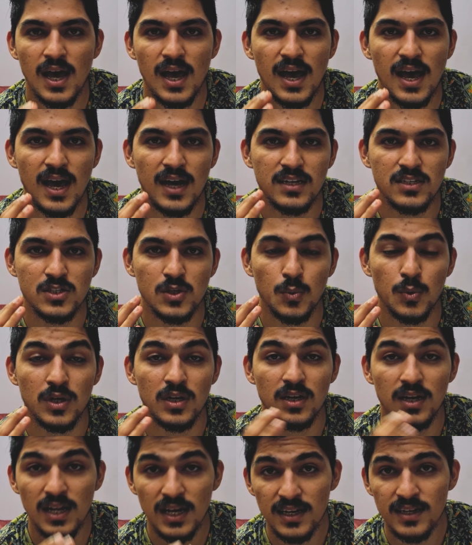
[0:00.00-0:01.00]
and you would
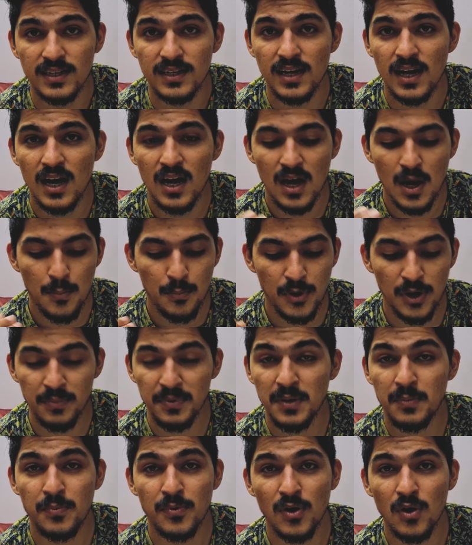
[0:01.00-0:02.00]
learn
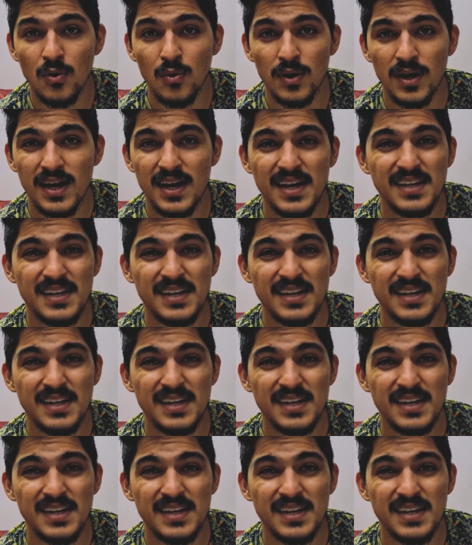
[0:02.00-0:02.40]
Premiere Pro